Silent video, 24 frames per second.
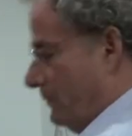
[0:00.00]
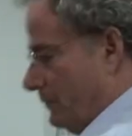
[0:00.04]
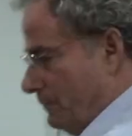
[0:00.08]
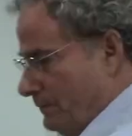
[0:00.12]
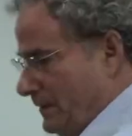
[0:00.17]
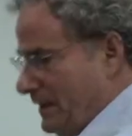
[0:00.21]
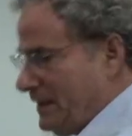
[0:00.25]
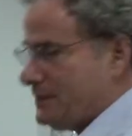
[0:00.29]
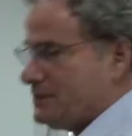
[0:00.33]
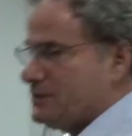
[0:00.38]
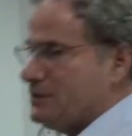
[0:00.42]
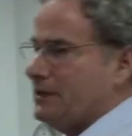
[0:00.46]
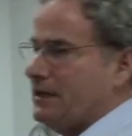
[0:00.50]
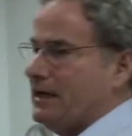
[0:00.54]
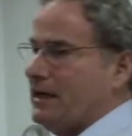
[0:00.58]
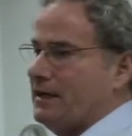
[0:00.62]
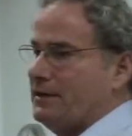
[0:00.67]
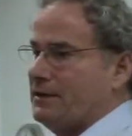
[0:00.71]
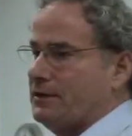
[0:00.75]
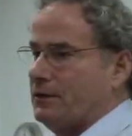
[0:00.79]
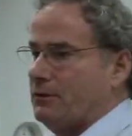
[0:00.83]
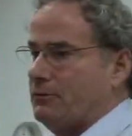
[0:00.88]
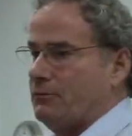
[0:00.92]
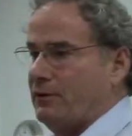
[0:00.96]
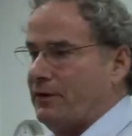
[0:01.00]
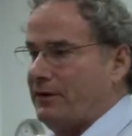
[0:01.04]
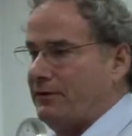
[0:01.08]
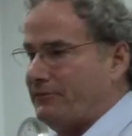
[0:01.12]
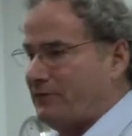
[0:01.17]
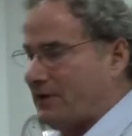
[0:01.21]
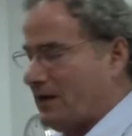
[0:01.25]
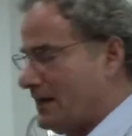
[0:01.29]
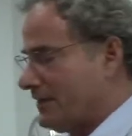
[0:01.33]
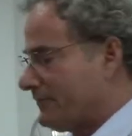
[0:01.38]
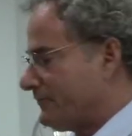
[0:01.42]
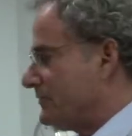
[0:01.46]
meet together, we
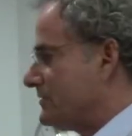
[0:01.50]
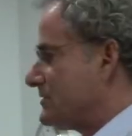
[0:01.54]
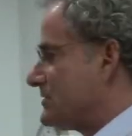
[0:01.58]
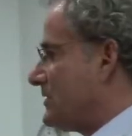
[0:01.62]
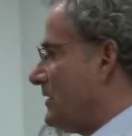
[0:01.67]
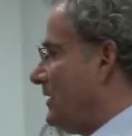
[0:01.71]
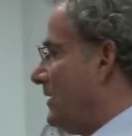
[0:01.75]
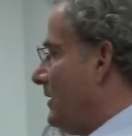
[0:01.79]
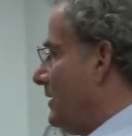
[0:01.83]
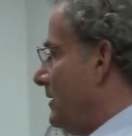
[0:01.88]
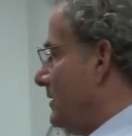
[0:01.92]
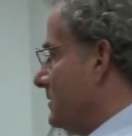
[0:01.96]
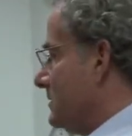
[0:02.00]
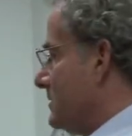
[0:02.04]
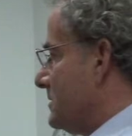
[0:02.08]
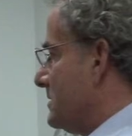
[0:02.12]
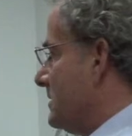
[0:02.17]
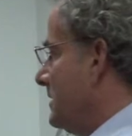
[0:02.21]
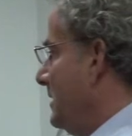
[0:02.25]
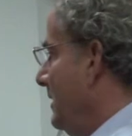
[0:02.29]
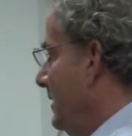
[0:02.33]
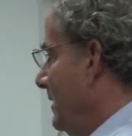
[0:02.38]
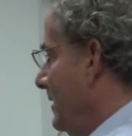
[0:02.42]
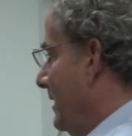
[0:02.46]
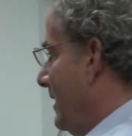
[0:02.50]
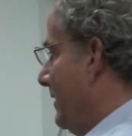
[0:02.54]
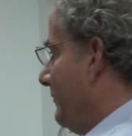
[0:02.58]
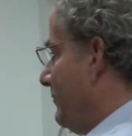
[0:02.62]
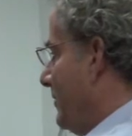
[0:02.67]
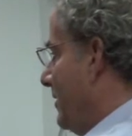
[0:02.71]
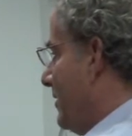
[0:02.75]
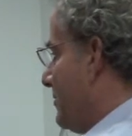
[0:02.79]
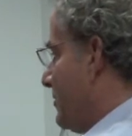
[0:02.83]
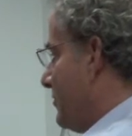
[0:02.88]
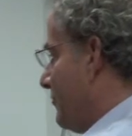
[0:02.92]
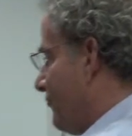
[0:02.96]
have conference calls
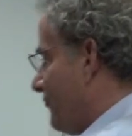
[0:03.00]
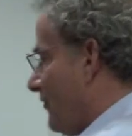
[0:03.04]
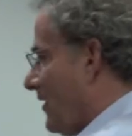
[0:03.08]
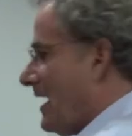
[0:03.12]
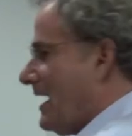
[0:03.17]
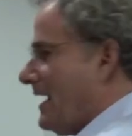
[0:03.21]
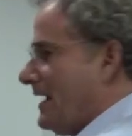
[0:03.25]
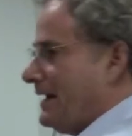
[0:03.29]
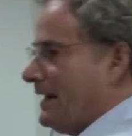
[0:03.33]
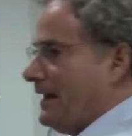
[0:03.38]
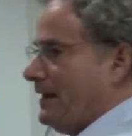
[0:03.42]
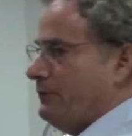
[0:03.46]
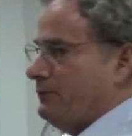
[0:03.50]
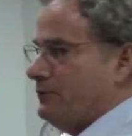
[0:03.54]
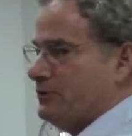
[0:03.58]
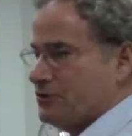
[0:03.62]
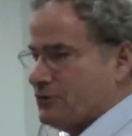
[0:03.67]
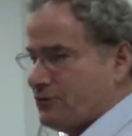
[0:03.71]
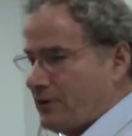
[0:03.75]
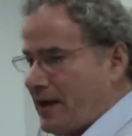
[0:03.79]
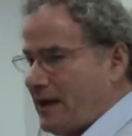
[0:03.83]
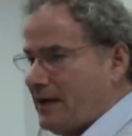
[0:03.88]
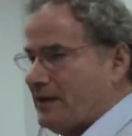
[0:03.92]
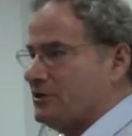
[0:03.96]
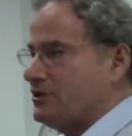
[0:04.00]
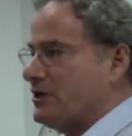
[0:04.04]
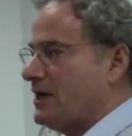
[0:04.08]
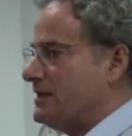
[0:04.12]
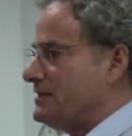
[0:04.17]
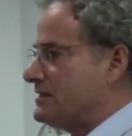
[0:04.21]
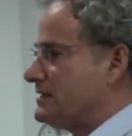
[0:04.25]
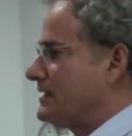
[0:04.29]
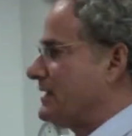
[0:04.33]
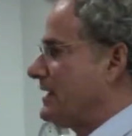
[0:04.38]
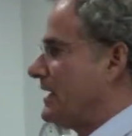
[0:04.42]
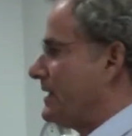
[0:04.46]
every other Friday, we
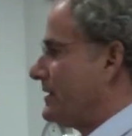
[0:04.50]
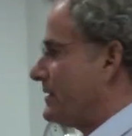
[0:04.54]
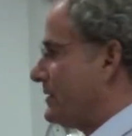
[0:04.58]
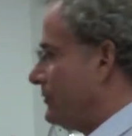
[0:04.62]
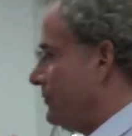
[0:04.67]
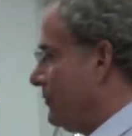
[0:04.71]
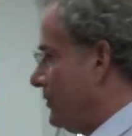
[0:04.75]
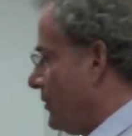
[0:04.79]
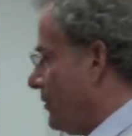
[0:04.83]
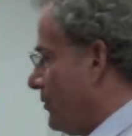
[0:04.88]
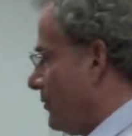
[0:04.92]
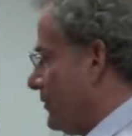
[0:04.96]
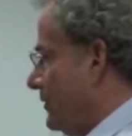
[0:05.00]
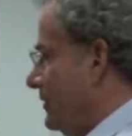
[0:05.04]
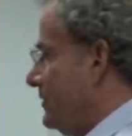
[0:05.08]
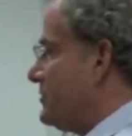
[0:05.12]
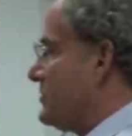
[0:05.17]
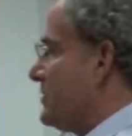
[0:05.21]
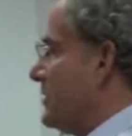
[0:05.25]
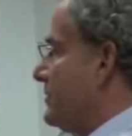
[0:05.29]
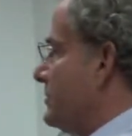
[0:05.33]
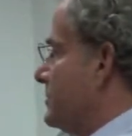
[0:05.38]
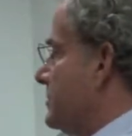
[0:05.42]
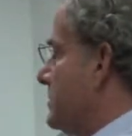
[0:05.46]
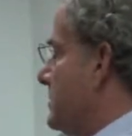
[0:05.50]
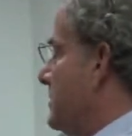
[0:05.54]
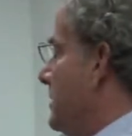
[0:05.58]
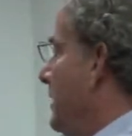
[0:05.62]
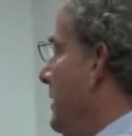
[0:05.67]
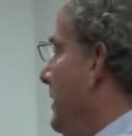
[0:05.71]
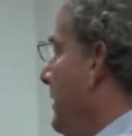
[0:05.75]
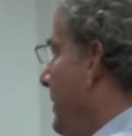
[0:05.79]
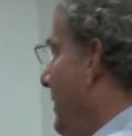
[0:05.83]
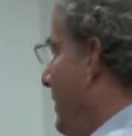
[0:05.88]
strategize together, we go to each other's